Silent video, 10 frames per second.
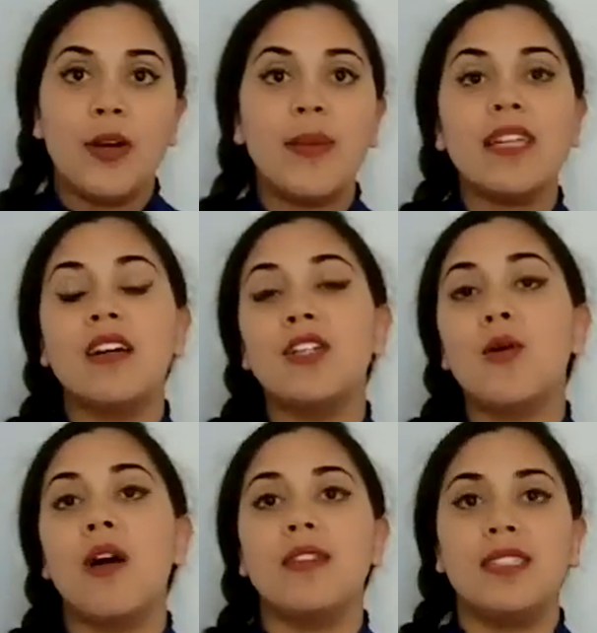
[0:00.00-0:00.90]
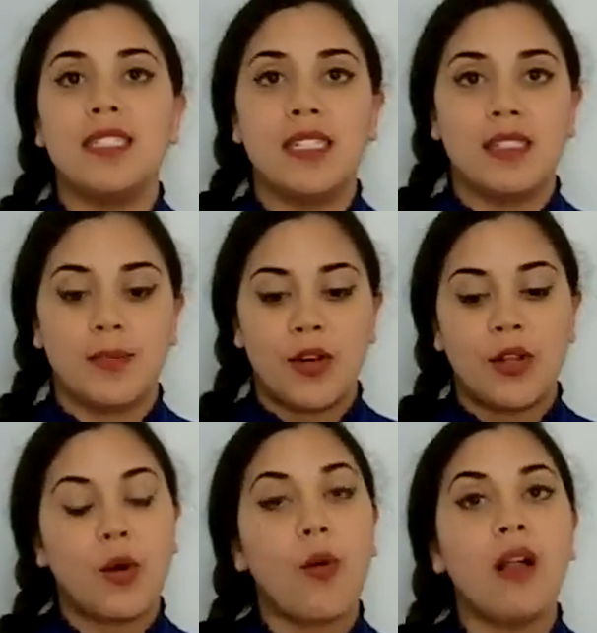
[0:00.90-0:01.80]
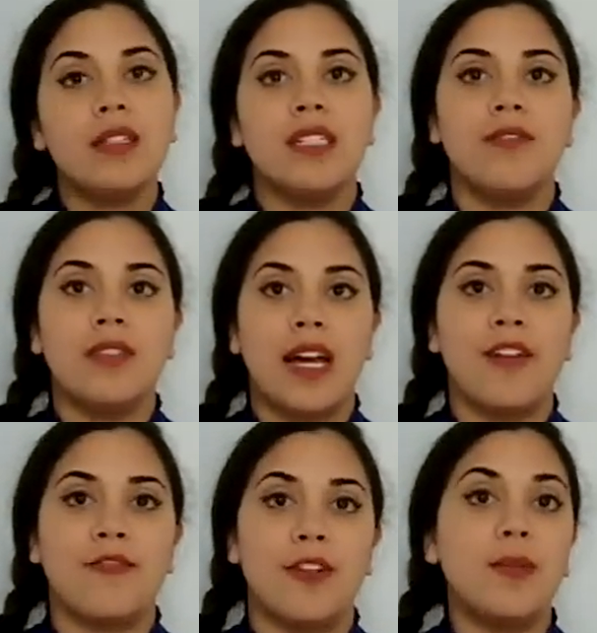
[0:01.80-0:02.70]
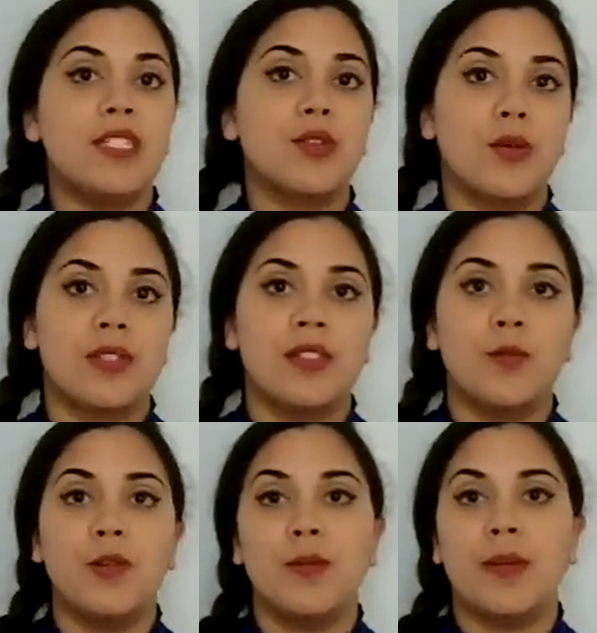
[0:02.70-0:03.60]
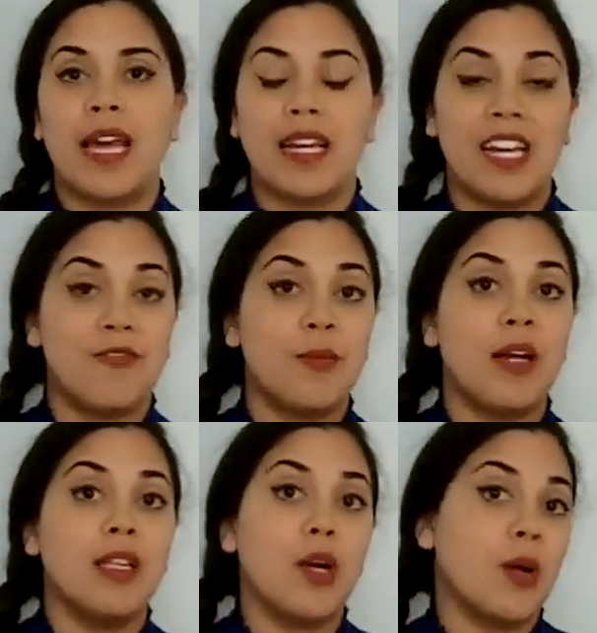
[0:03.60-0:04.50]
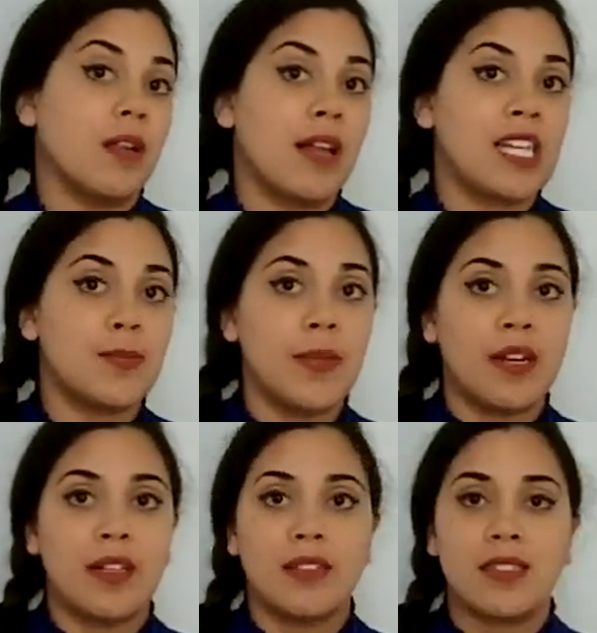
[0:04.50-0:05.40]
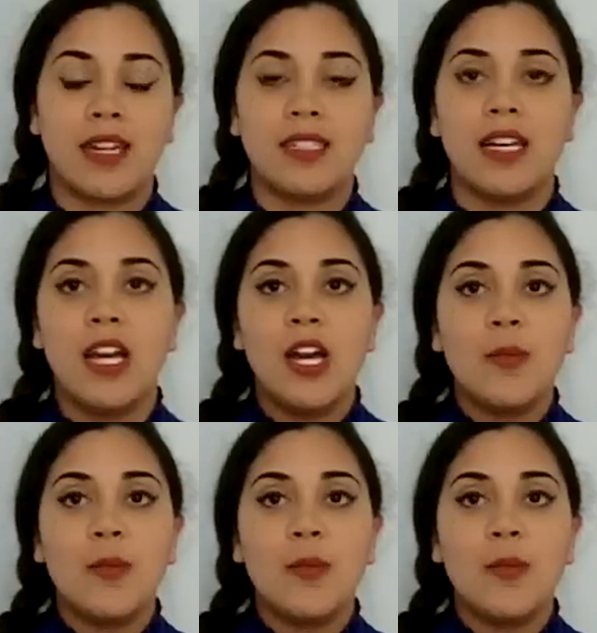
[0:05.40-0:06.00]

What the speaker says: We might not know all the details about the quality of life from these corseted women that came from a lower class burial site,